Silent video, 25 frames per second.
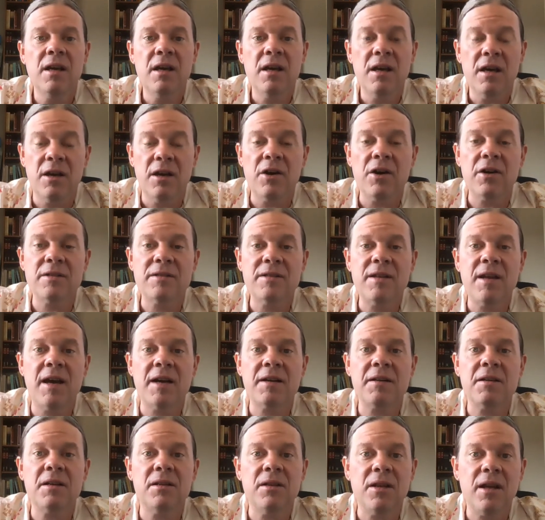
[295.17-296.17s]
in our
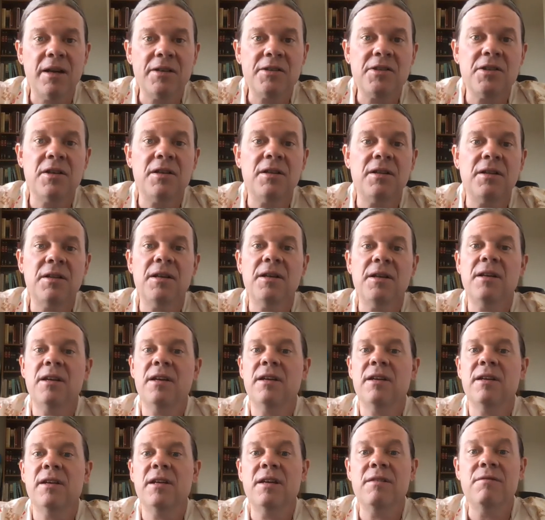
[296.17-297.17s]
technologically
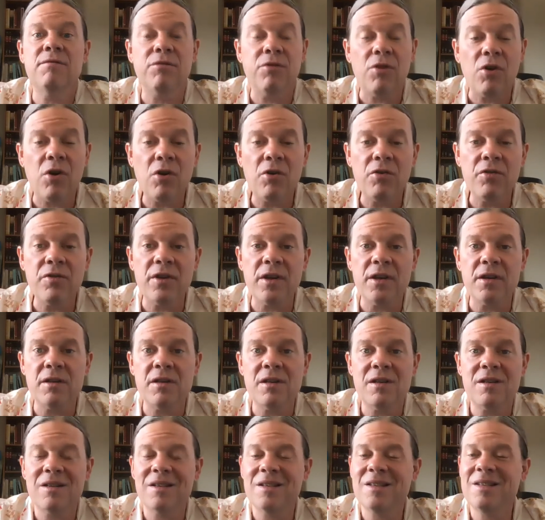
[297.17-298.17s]

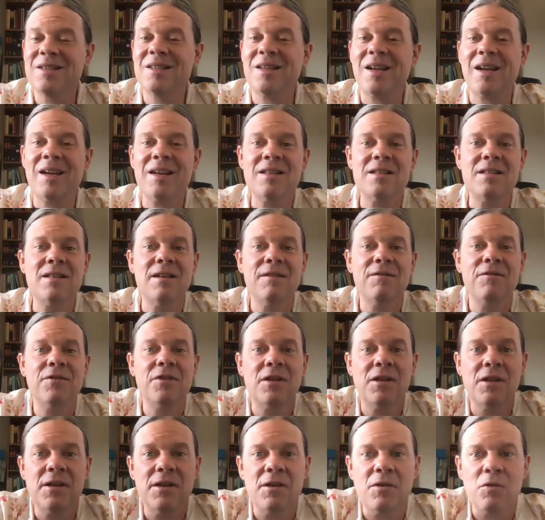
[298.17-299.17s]
evolving,
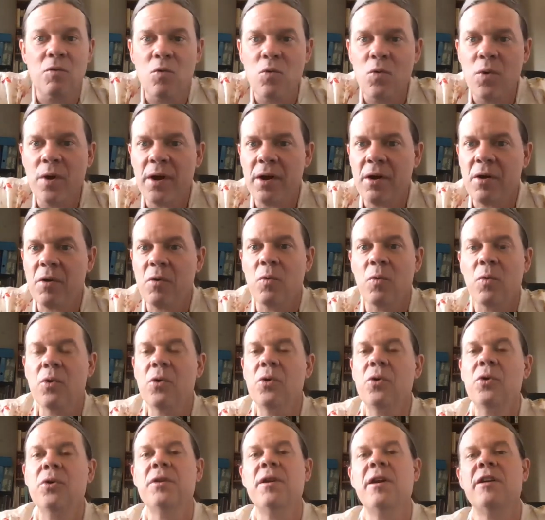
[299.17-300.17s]
scientifically aware
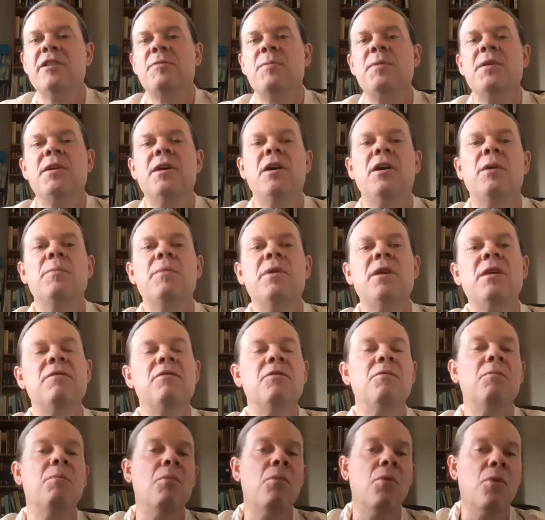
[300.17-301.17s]
world has become
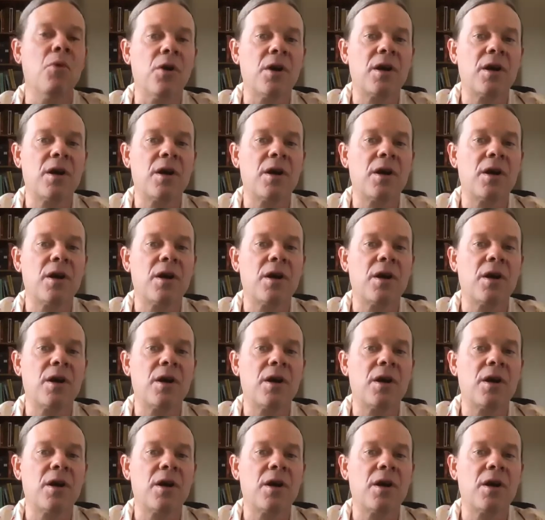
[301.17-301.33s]
even more